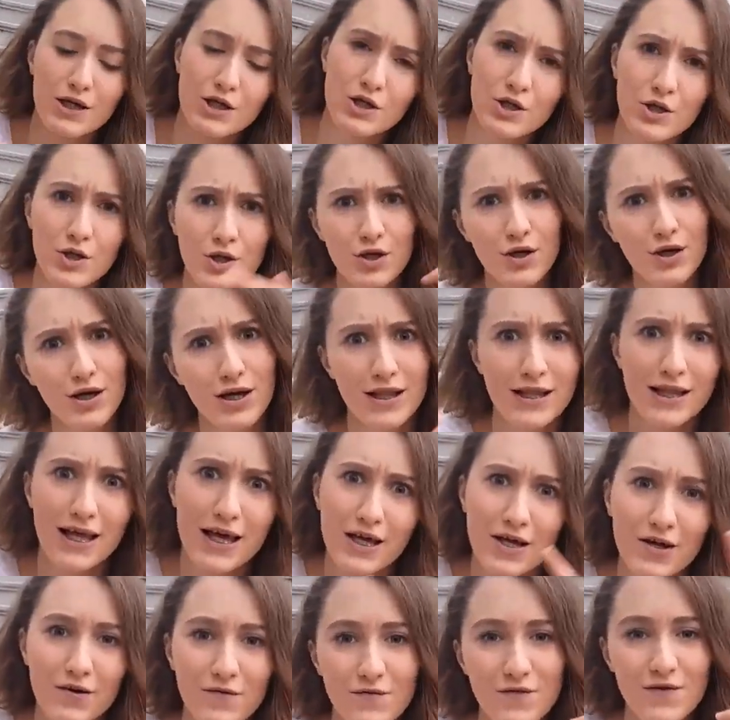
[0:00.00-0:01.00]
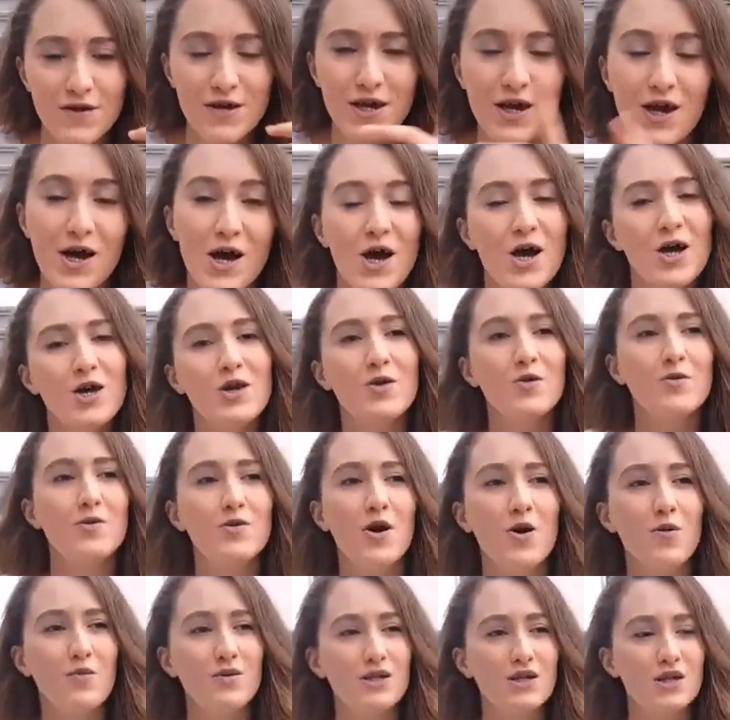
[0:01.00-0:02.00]
cause you look like a freak. You
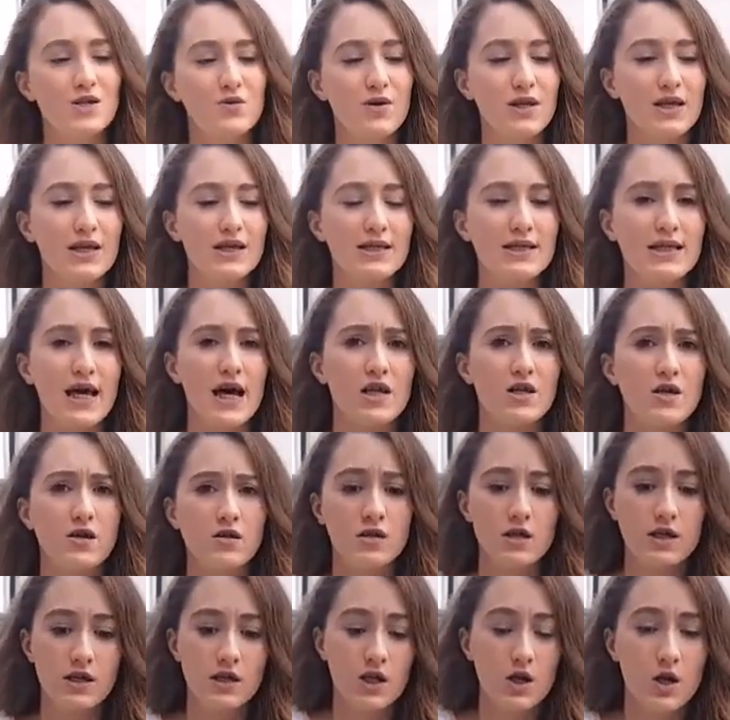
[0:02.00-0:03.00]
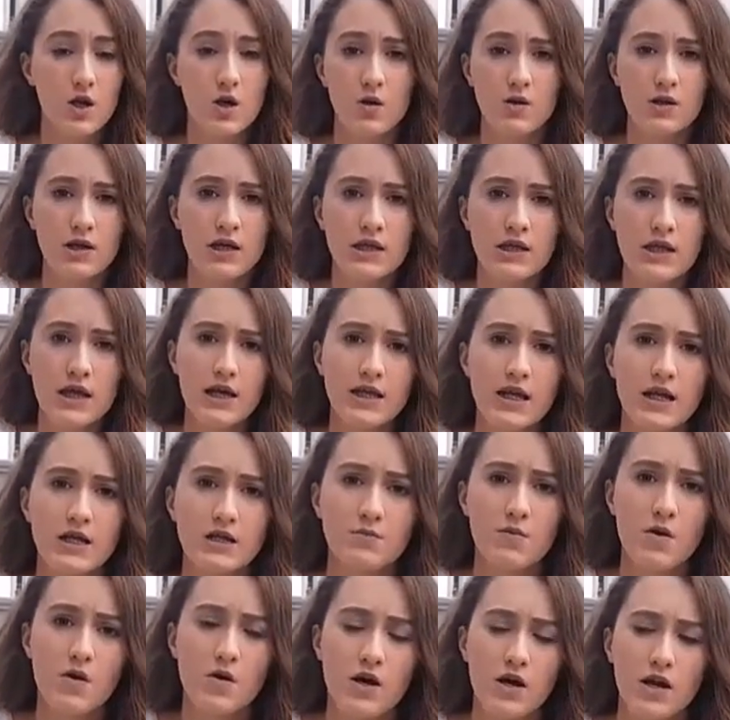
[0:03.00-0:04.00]
know what's really sad? Your teeth are the only thing
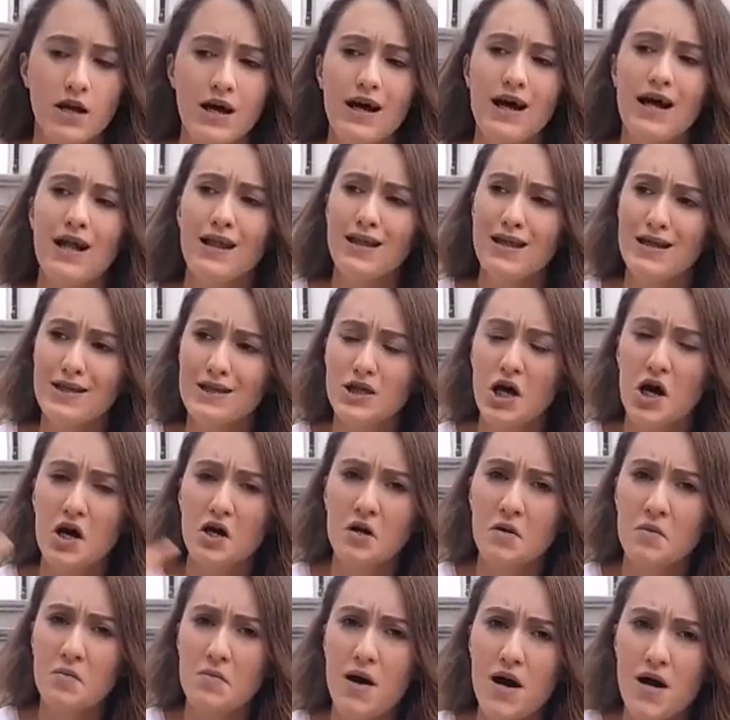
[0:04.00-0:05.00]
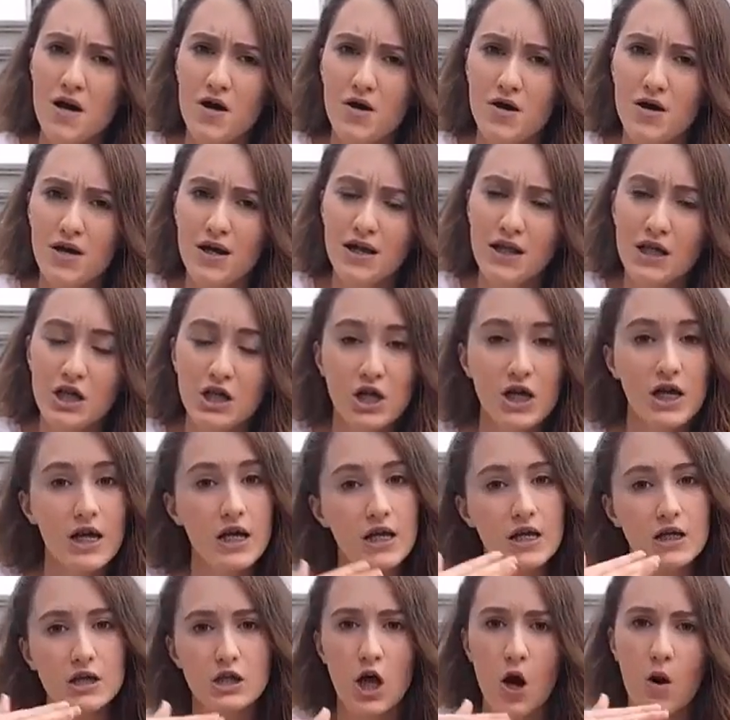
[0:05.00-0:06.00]
that's welcome. Let's talk about your English,
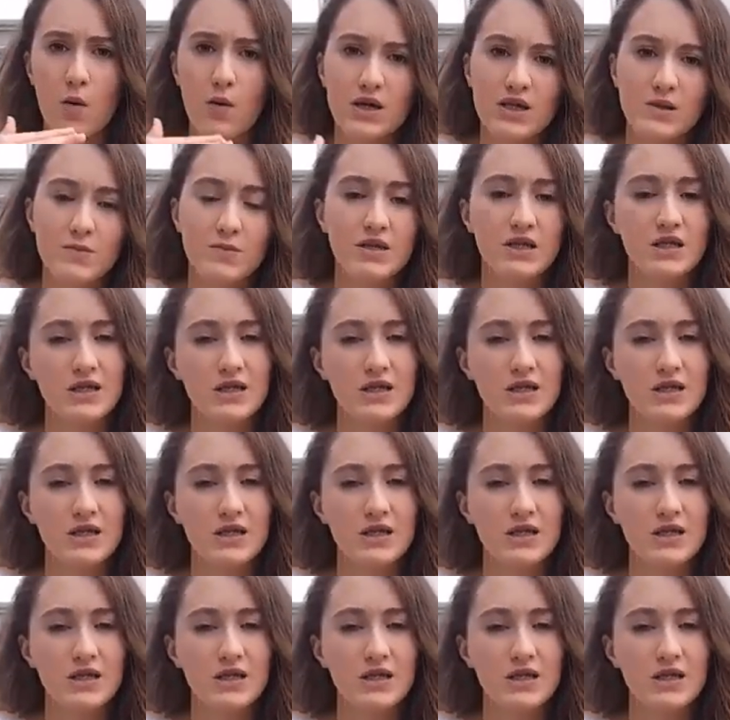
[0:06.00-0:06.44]
it is always